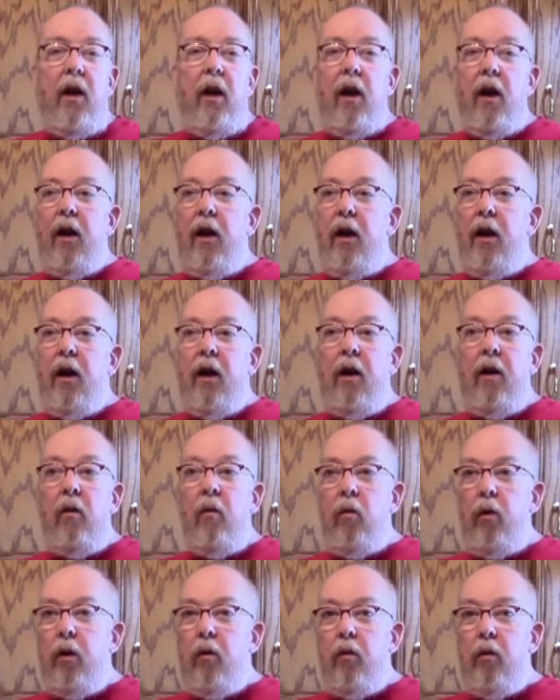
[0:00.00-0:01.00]
and
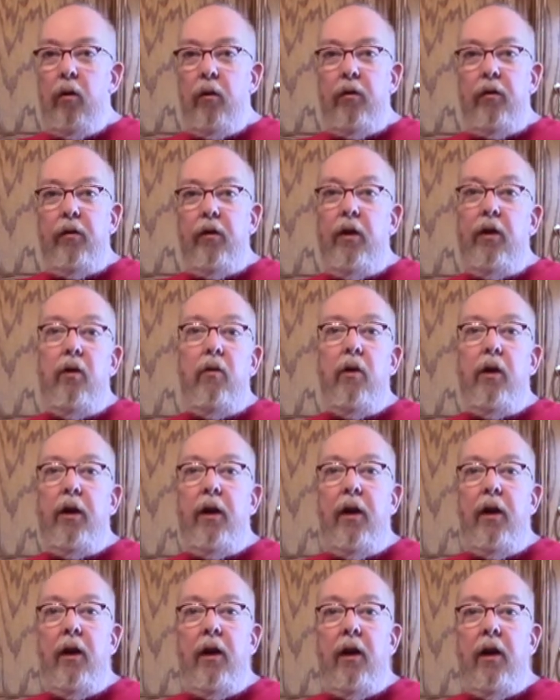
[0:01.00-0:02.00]
we will see you
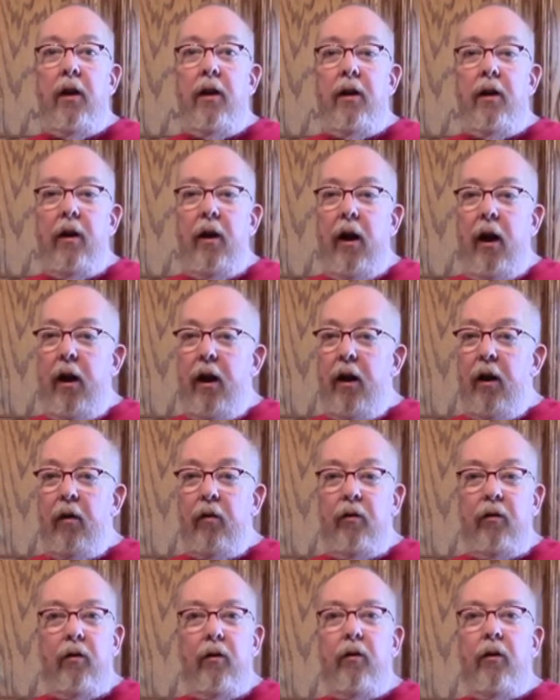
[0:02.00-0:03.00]
again as
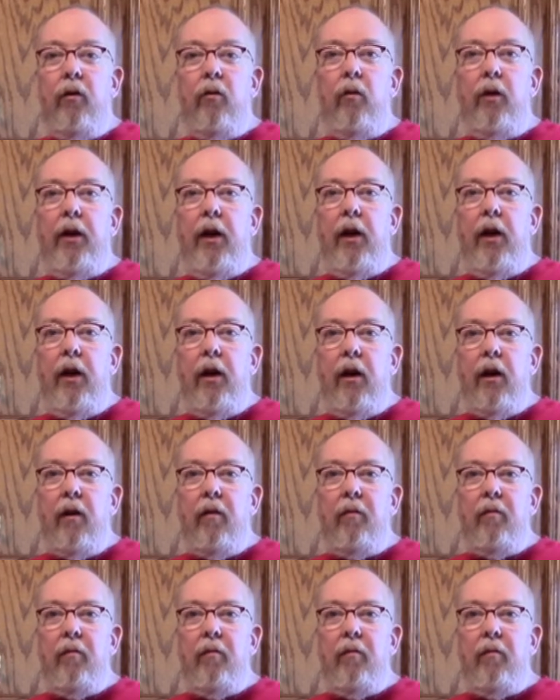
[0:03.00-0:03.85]
soon as we can.